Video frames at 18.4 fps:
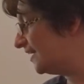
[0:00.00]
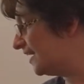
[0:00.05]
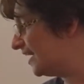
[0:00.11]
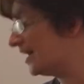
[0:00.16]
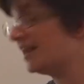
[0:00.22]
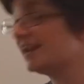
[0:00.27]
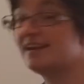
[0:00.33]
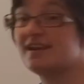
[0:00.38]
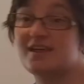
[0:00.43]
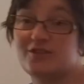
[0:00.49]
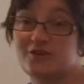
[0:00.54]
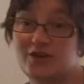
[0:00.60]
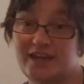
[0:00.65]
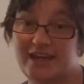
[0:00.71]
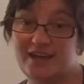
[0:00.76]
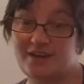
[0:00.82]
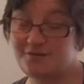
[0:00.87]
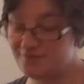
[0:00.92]
And another
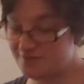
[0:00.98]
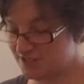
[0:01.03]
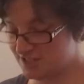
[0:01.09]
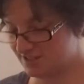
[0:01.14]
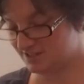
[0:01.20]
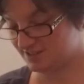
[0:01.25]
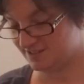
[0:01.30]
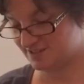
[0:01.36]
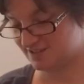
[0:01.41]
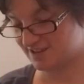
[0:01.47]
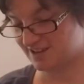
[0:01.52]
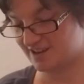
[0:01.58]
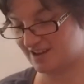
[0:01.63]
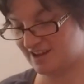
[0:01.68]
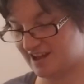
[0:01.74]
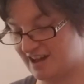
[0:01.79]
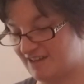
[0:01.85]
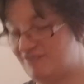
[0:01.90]
gift.
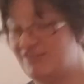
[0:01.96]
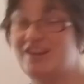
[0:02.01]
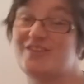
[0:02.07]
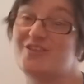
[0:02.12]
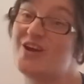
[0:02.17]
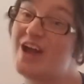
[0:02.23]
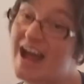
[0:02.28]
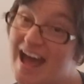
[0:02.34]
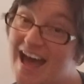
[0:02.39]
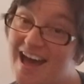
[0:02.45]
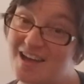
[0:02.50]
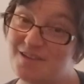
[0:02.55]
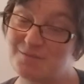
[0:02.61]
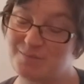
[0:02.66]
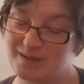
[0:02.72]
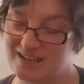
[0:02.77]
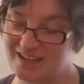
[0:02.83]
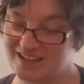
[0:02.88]
I have another
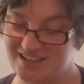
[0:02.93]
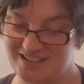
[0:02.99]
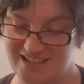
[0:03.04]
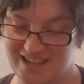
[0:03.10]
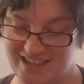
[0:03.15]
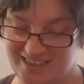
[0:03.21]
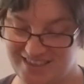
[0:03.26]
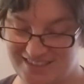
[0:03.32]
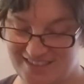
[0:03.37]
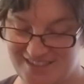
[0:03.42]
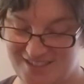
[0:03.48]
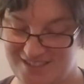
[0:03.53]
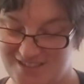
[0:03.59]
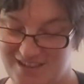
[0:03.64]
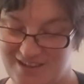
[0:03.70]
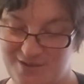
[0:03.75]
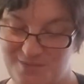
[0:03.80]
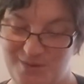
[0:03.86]
hat because I think this
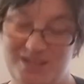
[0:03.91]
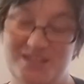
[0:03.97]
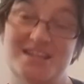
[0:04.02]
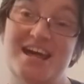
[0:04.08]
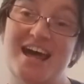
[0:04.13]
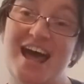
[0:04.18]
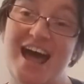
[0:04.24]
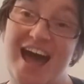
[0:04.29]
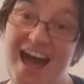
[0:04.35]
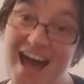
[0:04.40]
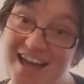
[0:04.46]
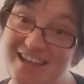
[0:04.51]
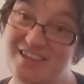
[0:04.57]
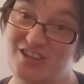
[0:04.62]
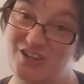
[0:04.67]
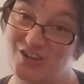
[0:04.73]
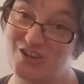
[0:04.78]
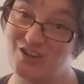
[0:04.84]
is going to be the hat
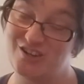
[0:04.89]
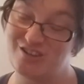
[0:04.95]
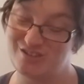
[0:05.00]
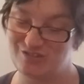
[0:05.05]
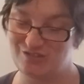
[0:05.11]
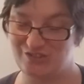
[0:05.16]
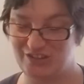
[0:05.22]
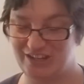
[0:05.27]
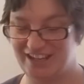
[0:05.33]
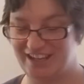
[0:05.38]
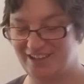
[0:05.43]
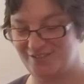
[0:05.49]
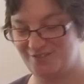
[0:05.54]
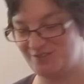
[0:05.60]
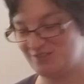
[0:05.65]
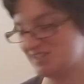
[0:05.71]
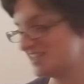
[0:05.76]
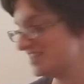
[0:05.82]
year for
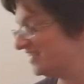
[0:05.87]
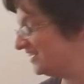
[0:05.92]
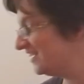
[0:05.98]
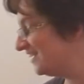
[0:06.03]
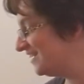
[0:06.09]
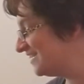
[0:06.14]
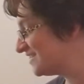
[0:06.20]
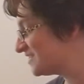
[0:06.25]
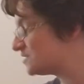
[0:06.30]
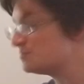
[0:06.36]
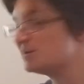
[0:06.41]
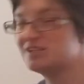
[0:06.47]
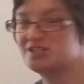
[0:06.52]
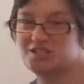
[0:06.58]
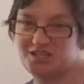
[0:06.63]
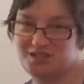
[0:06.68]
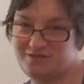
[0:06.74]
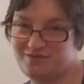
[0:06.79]
gifts,
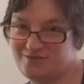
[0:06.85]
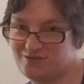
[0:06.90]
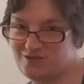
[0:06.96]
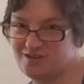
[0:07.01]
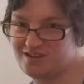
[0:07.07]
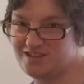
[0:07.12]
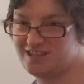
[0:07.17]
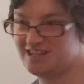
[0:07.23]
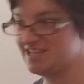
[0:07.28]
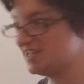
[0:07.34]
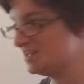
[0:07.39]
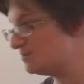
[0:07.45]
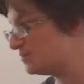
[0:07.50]
especially for the